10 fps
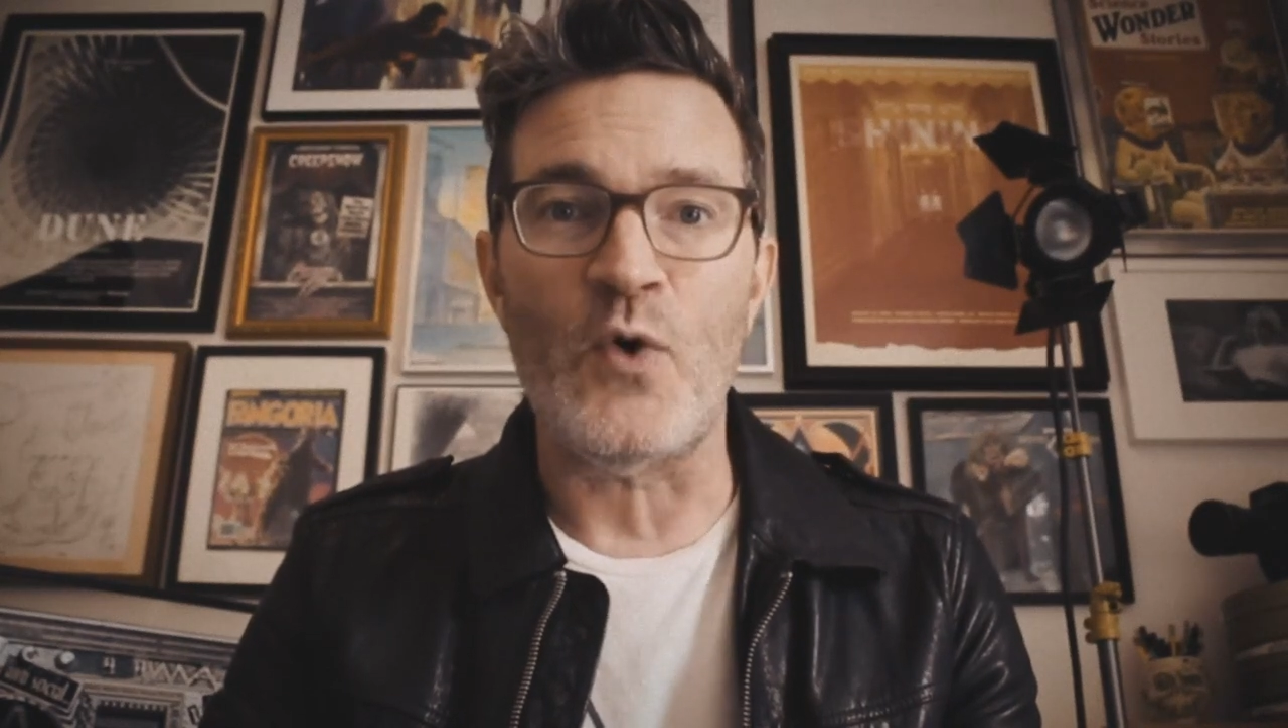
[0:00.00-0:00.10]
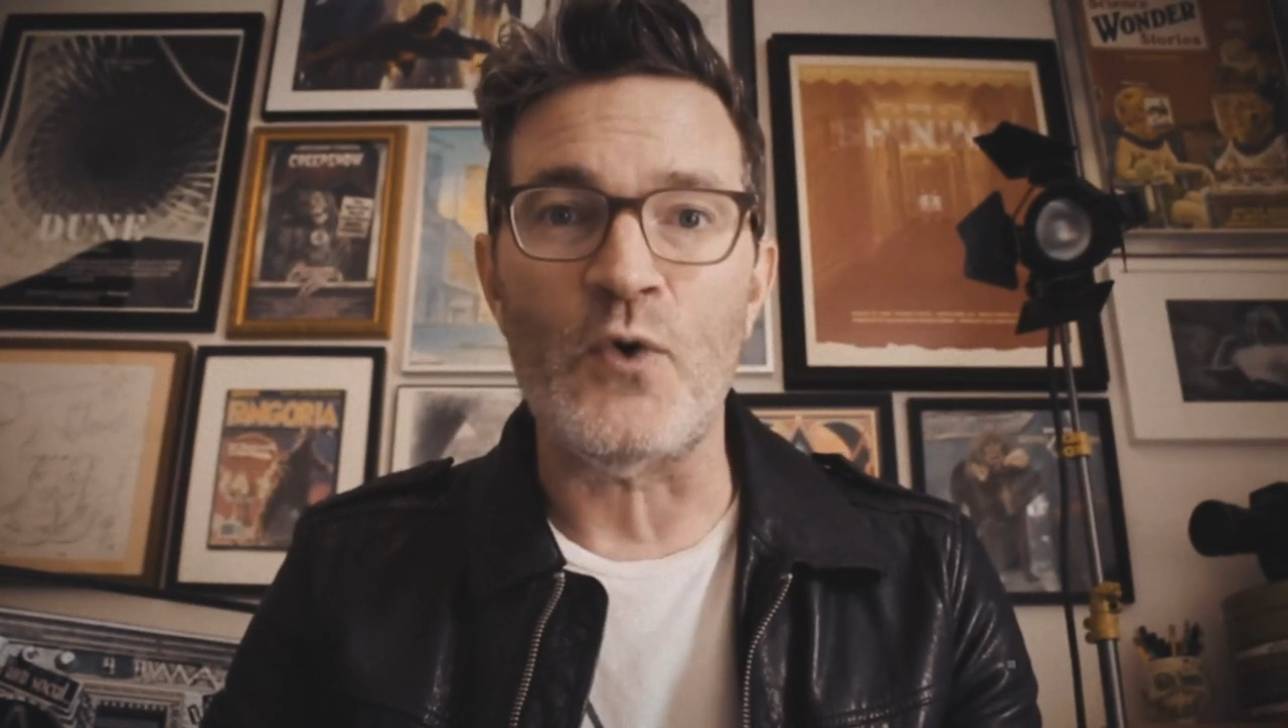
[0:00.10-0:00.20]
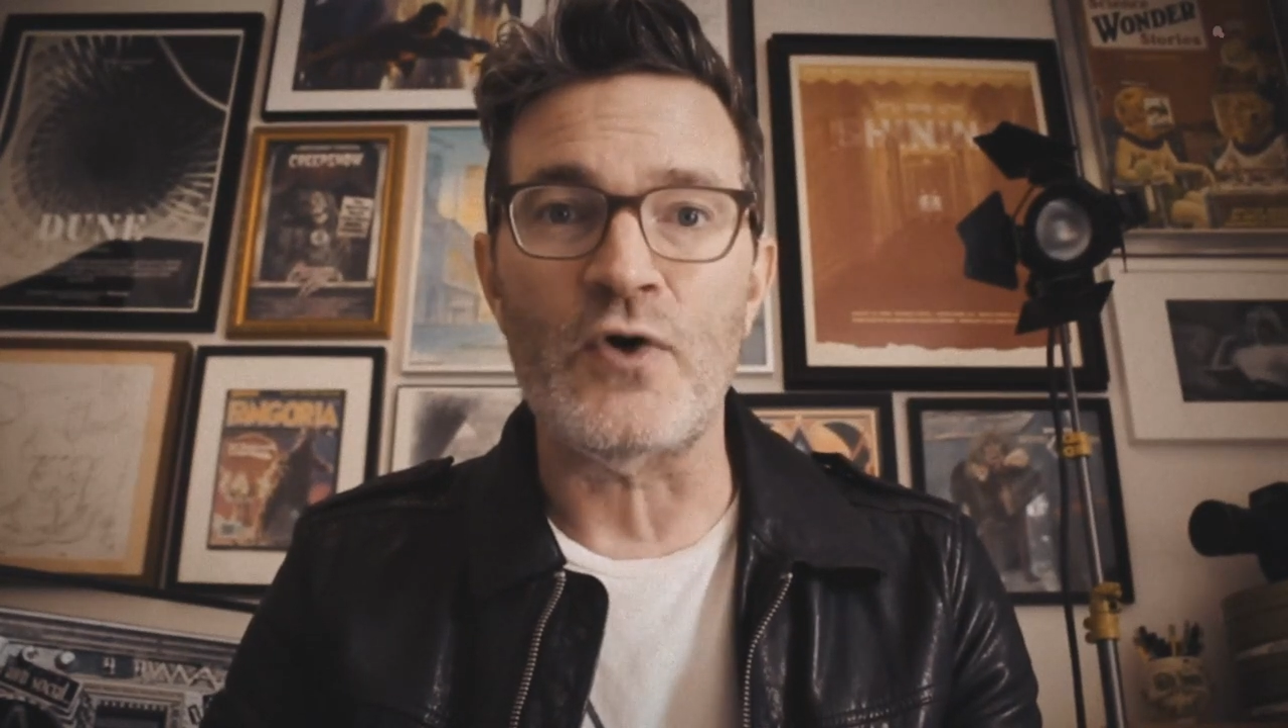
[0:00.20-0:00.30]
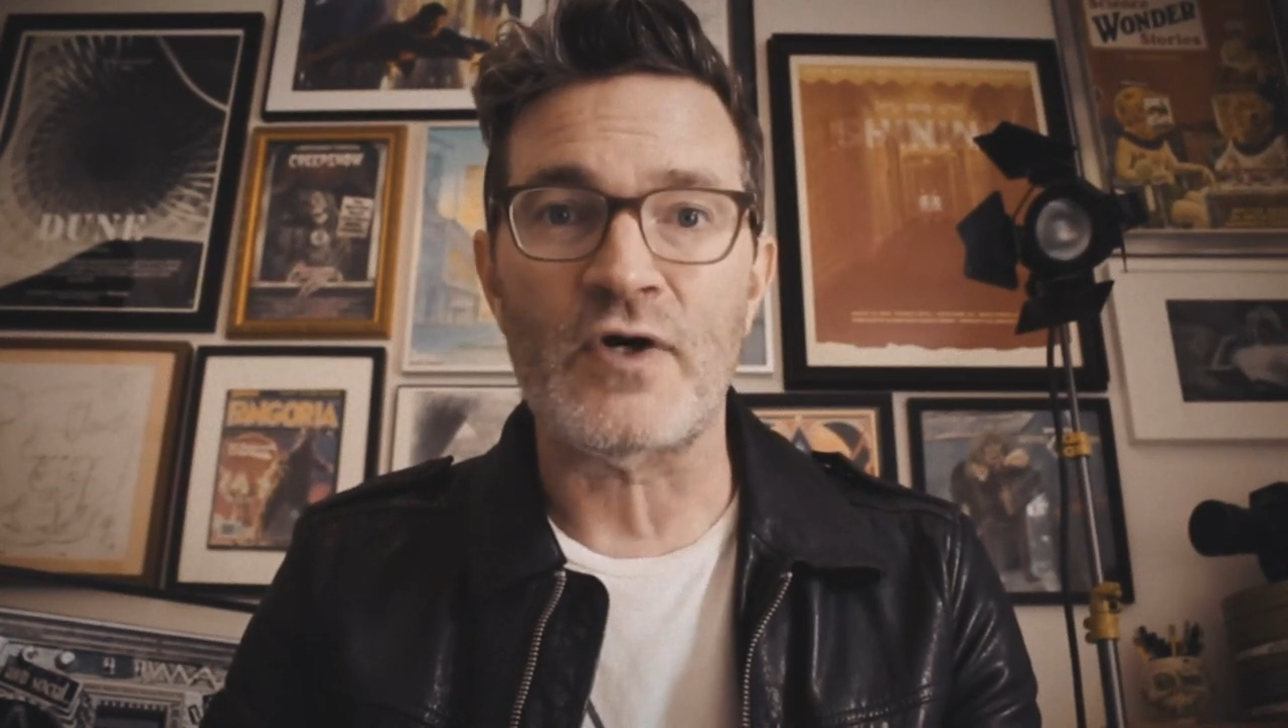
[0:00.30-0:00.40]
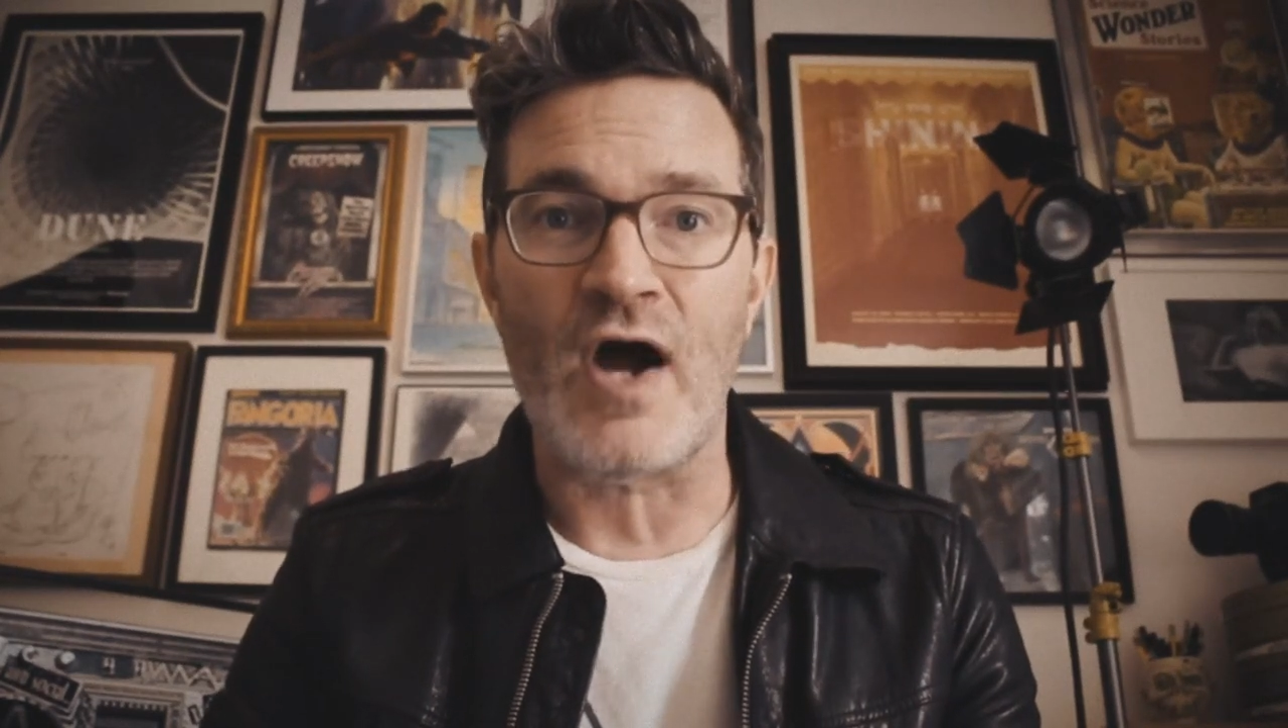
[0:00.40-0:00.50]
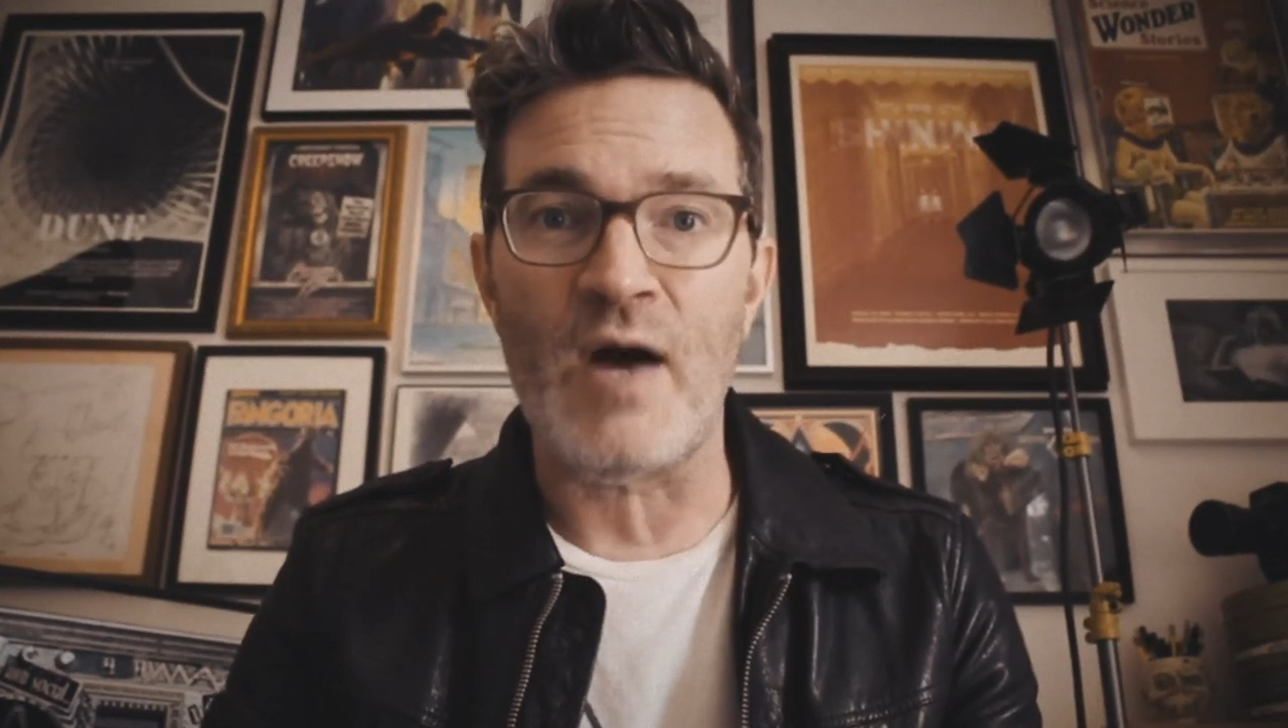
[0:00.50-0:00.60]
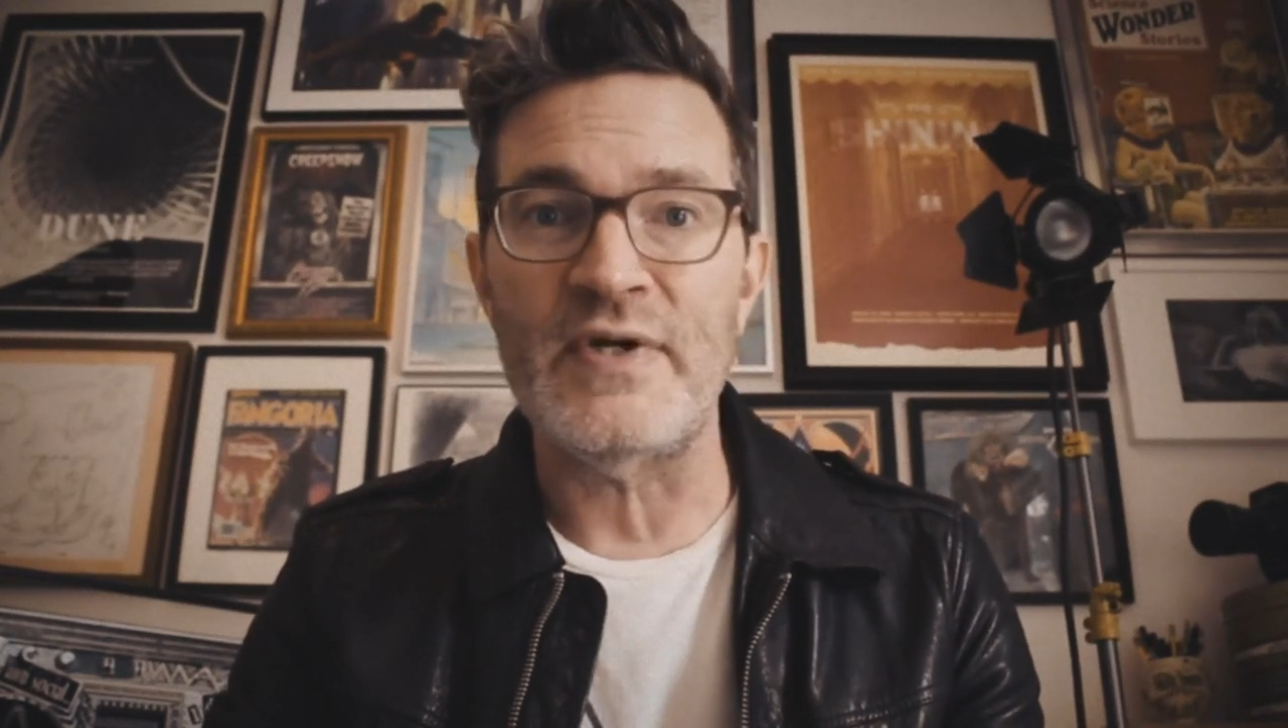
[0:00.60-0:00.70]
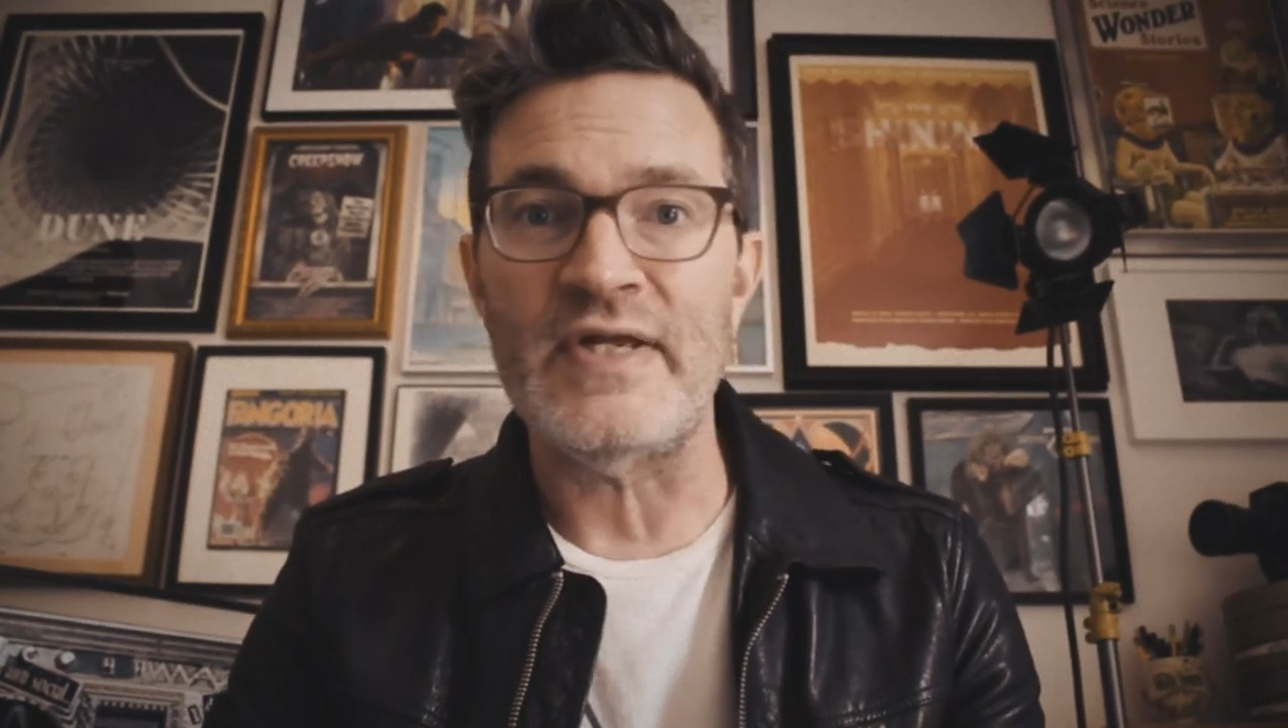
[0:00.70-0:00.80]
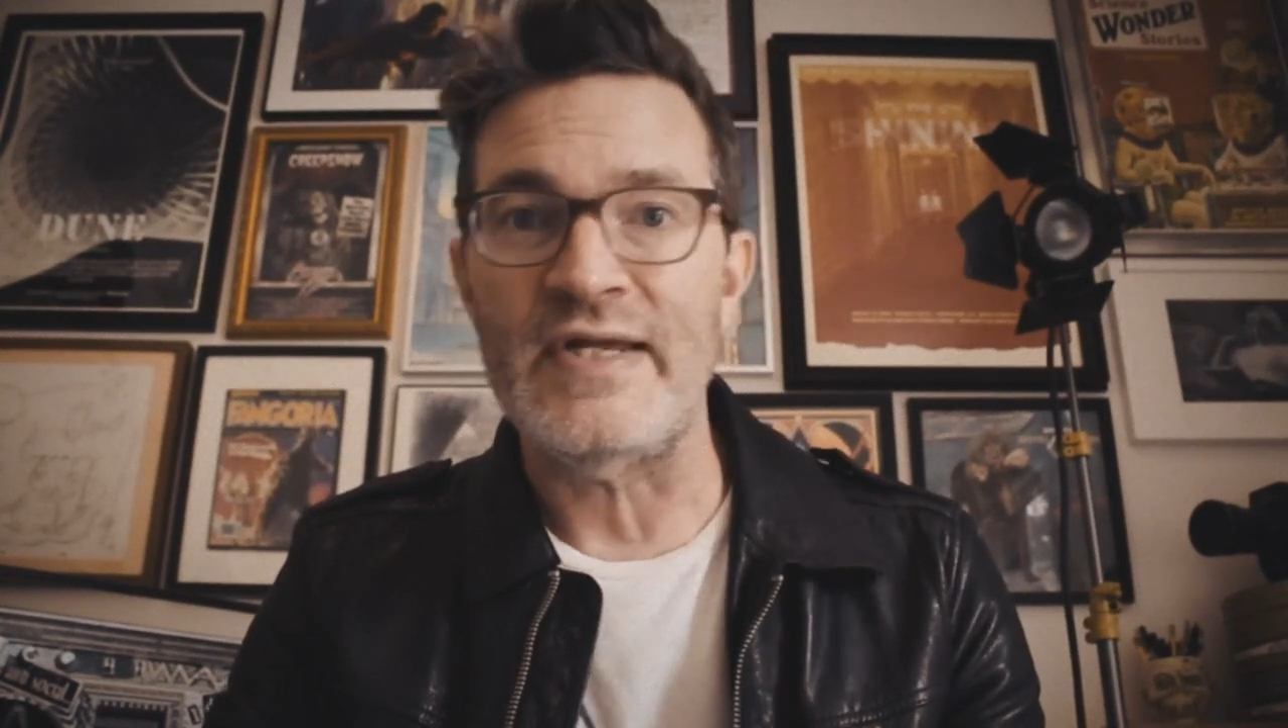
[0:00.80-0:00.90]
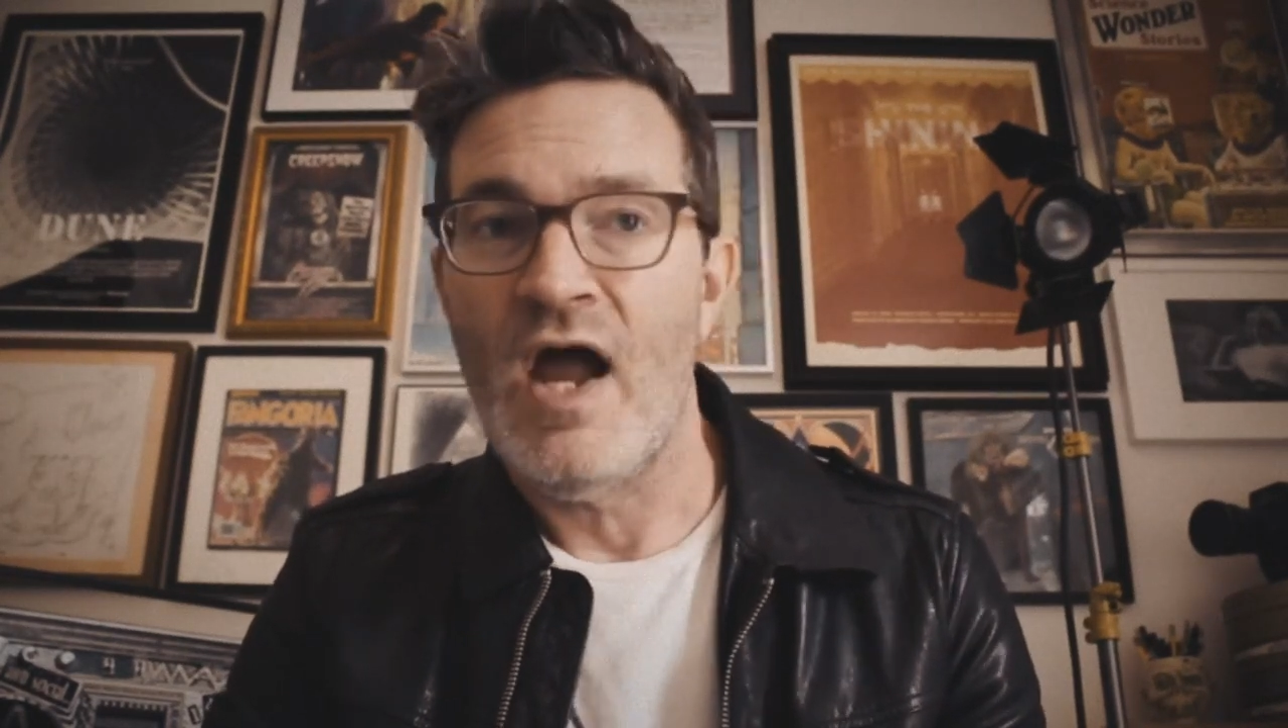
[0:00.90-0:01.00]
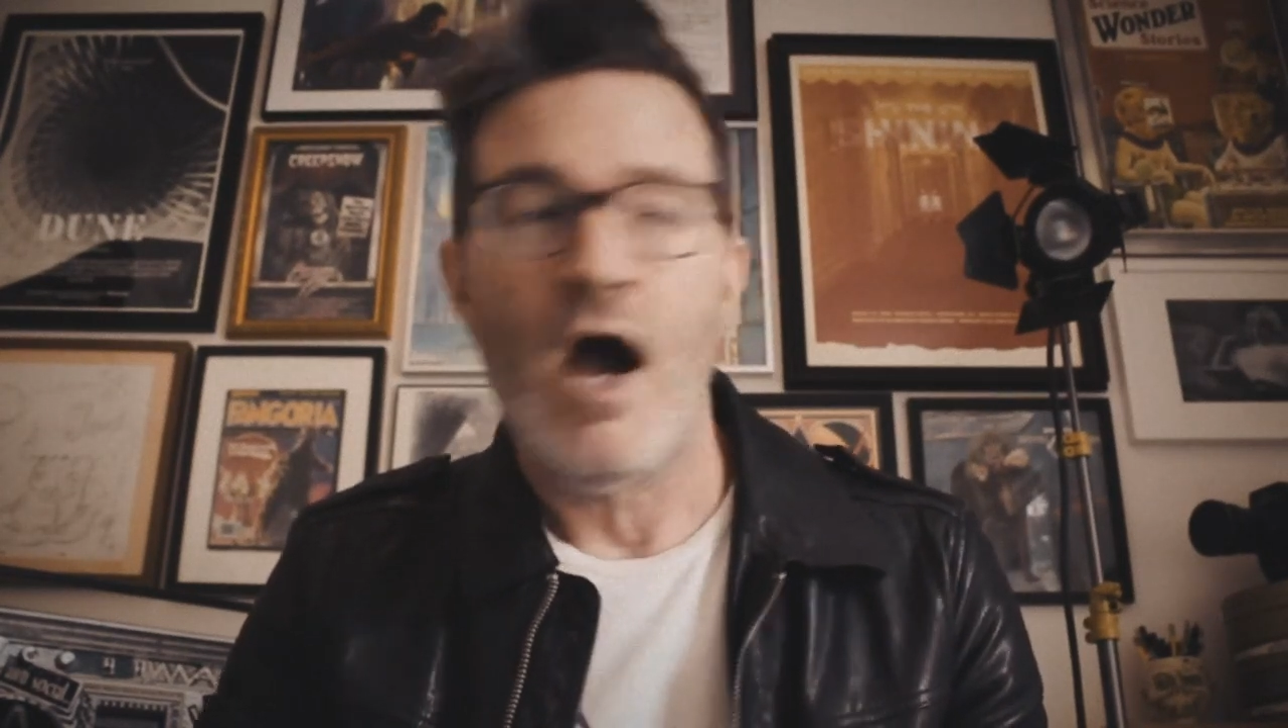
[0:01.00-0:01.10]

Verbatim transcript: horror comedy,